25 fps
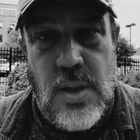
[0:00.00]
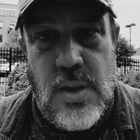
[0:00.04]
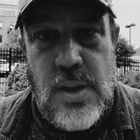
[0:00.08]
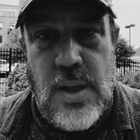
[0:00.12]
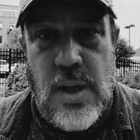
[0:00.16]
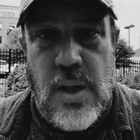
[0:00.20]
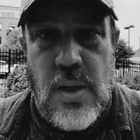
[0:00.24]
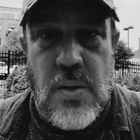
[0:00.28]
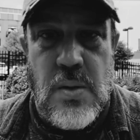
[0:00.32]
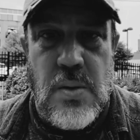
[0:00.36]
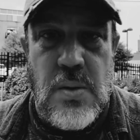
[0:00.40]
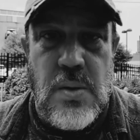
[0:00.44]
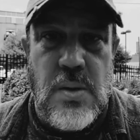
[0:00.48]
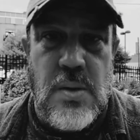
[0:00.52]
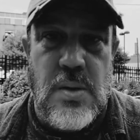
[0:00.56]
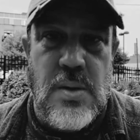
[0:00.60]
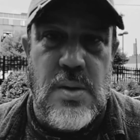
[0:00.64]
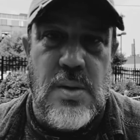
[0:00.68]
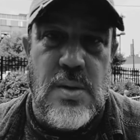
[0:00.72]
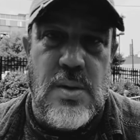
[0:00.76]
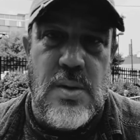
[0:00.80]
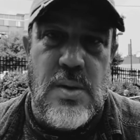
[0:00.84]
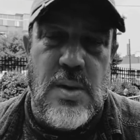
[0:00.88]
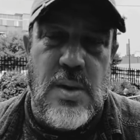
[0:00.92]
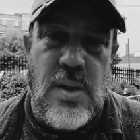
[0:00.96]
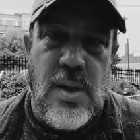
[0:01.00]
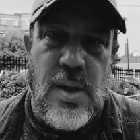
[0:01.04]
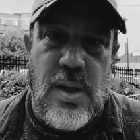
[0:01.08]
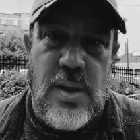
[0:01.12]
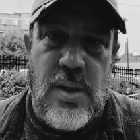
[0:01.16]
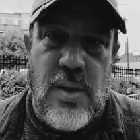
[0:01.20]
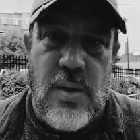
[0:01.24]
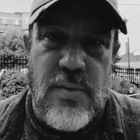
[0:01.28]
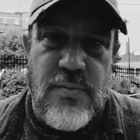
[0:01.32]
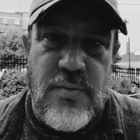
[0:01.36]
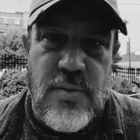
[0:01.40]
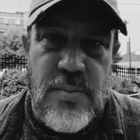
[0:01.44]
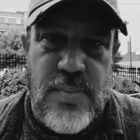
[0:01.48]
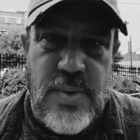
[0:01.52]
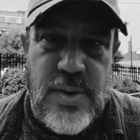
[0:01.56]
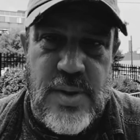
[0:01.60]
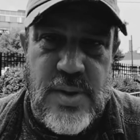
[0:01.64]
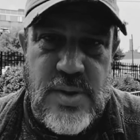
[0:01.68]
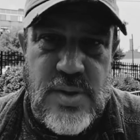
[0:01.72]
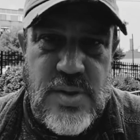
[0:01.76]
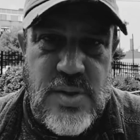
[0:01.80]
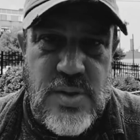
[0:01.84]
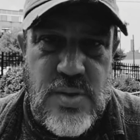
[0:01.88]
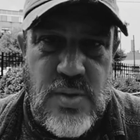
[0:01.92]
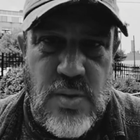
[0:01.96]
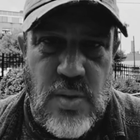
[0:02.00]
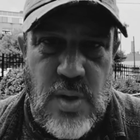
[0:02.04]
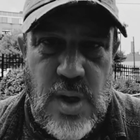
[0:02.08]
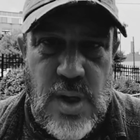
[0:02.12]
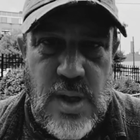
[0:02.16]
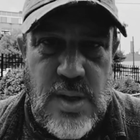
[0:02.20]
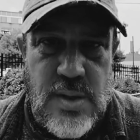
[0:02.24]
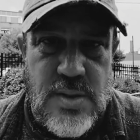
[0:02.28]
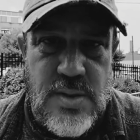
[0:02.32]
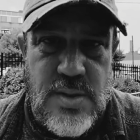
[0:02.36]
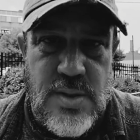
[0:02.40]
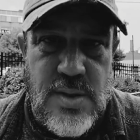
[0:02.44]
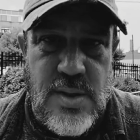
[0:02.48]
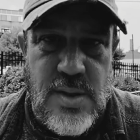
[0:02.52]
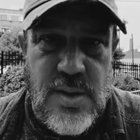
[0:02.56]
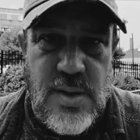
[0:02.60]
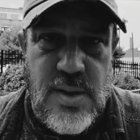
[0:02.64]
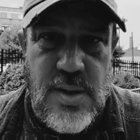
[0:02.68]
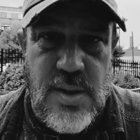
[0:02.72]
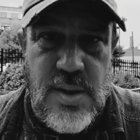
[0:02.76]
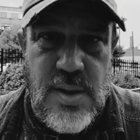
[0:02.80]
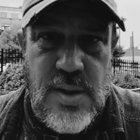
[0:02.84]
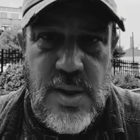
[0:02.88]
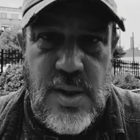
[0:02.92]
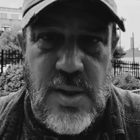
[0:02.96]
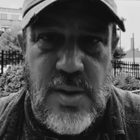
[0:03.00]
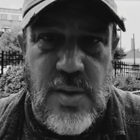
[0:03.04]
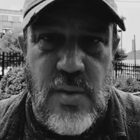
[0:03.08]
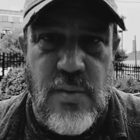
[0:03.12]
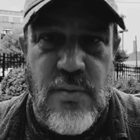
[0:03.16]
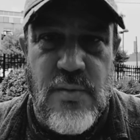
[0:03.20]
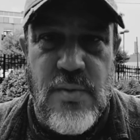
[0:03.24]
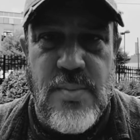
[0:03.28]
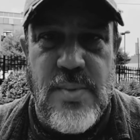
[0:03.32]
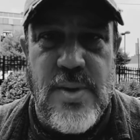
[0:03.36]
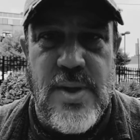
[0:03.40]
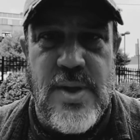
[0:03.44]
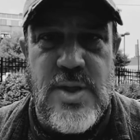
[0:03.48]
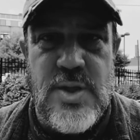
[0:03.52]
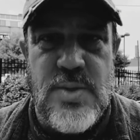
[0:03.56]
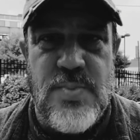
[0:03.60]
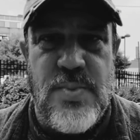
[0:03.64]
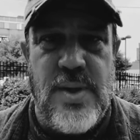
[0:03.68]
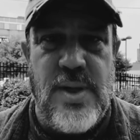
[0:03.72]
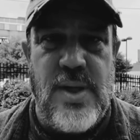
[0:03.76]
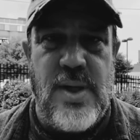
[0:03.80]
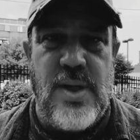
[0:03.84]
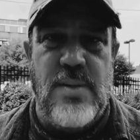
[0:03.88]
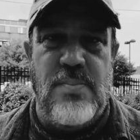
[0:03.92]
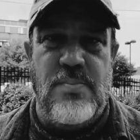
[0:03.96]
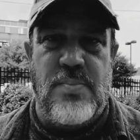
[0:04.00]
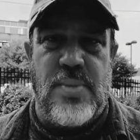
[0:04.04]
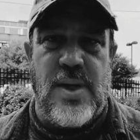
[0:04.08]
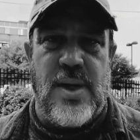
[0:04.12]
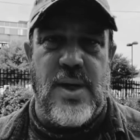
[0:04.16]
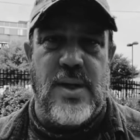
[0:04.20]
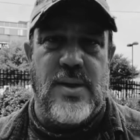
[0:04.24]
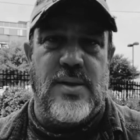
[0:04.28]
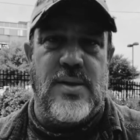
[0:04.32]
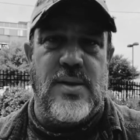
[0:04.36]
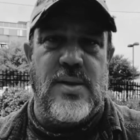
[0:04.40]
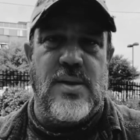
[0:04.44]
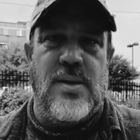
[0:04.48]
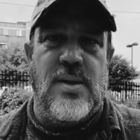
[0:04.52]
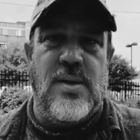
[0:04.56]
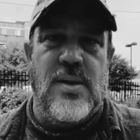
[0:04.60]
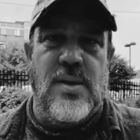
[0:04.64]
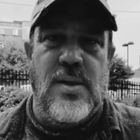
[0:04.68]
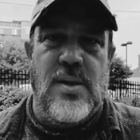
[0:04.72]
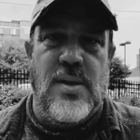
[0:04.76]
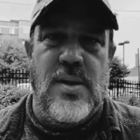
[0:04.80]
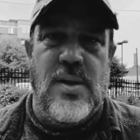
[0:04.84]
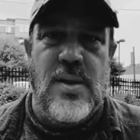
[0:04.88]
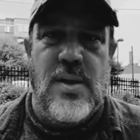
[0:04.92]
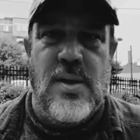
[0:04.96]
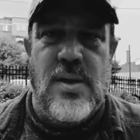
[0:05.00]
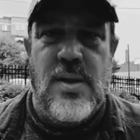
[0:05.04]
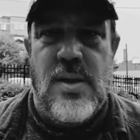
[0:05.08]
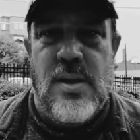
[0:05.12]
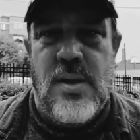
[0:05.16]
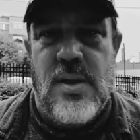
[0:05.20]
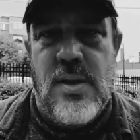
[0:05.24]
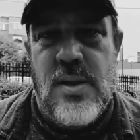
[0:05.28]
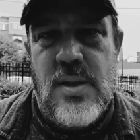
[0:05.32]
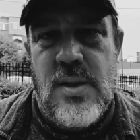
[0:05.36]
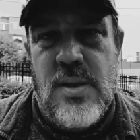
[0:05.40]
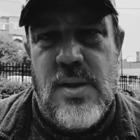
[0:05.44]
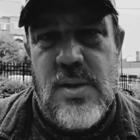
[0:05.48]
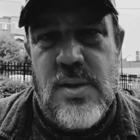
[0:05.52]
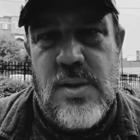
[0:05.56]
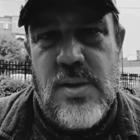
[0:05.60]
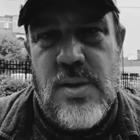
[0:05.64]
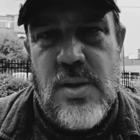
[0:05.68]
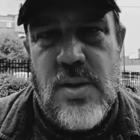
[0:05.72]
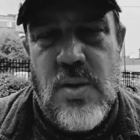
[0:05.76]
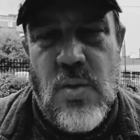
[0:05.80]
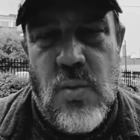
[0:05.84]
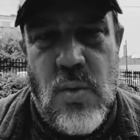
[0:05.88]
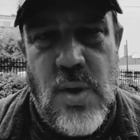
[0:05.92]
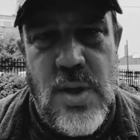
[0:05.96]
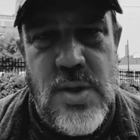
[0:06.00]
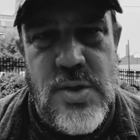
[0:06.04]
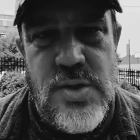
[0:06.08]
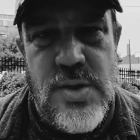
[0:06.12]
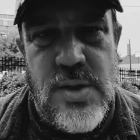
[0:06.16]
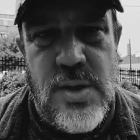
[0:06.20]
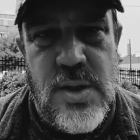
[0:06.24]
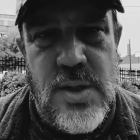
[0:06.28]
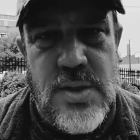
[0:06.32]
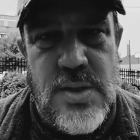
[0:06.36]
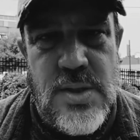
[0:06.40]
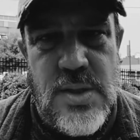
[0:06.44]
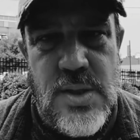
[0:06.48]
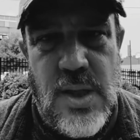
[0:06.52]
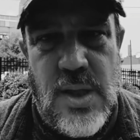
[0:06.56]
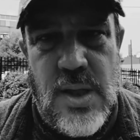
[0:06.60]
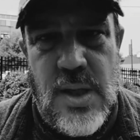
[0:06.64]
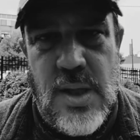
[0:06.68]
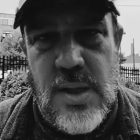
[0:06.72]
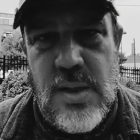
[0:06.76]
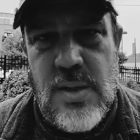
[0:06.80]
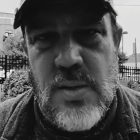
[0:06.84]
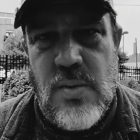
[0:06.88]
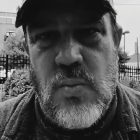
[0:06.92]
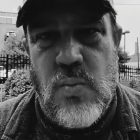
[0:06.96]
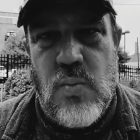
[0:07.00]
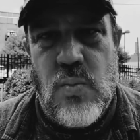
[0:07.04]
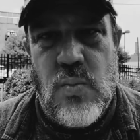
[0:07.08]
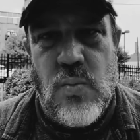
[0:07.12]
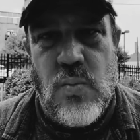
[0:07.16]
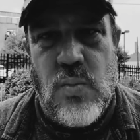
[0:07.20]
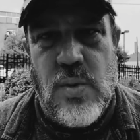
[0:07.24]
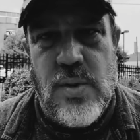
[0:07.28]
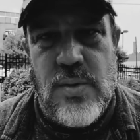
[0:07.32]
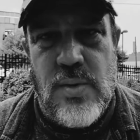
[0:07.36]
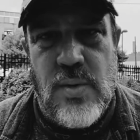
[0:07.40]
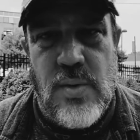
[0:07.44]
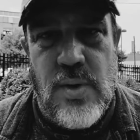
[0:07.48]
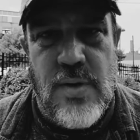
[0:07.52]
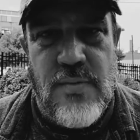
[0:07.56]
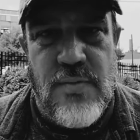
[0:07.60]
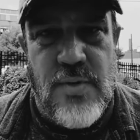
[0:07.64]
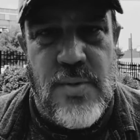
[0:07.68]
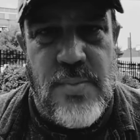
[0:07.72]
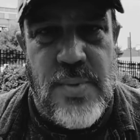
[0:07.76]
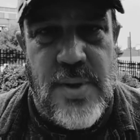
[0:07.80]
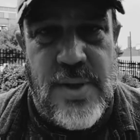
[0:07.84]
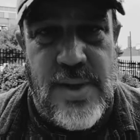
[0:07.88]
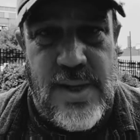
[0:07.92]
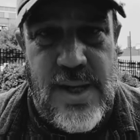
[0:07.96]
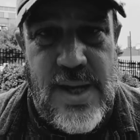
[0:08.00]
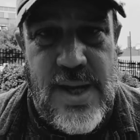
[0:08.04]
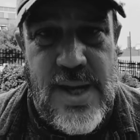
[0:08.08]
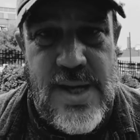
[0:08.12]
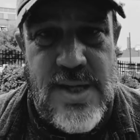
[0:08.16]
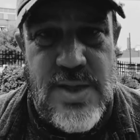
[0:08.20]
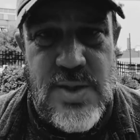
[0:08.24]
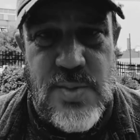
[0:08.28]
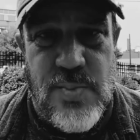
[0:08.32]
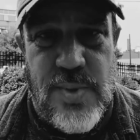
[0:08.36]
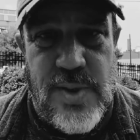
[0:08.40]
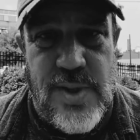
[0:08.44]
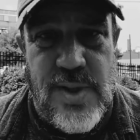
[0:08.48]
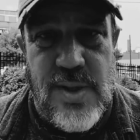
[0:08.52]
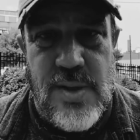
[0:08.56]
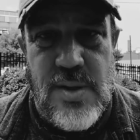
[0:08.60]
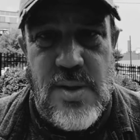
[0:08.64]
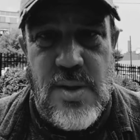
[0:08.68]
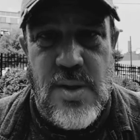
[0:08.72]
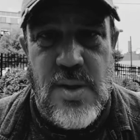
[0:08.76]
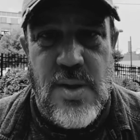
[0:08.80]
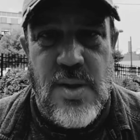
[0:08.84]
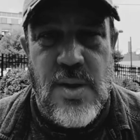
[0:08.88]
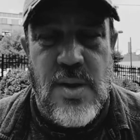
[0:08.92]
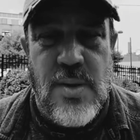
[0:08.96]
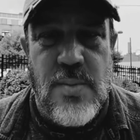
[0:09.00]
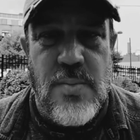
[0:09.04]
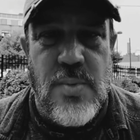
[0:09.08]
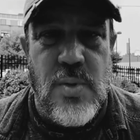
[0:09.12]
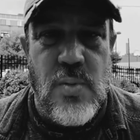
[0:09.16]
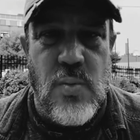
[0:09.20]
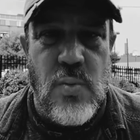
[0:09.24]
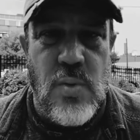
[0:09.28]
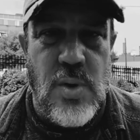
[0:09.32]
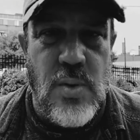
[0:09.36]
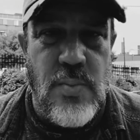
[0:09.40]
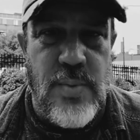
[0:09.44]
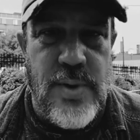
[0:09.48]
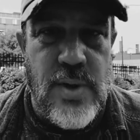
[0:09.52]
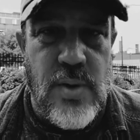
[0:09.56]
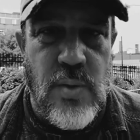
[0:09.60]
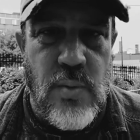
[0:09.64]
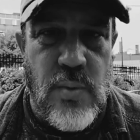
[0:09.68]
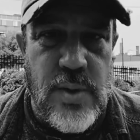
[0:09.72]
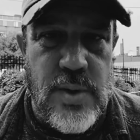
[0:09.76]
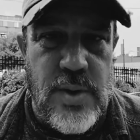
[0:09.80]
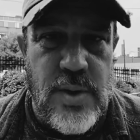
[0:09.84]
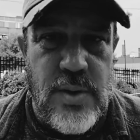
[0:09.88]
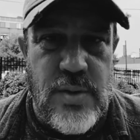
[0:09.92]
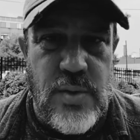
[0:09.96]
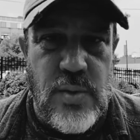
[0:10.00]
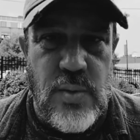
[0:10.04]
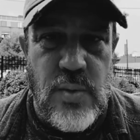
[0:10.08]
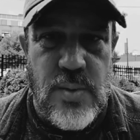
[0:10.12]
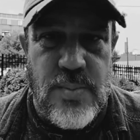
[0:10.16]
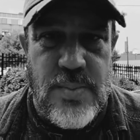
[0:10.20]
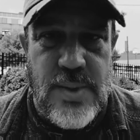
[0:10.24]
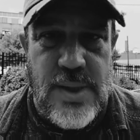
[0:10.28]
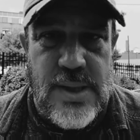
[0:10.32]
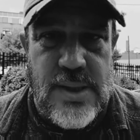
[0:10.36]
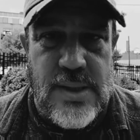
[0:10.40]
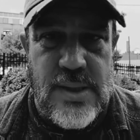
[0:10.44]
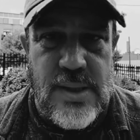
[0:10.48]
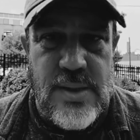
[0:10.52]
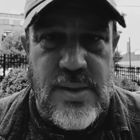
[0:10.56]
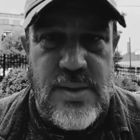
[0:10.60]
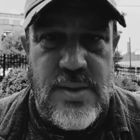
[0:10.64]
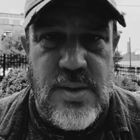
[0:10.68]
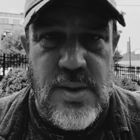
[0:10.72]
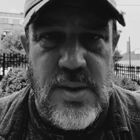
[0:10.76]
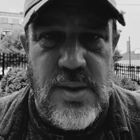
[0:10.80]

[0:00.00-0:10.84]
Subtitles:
Now, I know everybody's stressed. I know everybody's been impacted. The question is not whether everybody has been, but what are we going to do about it?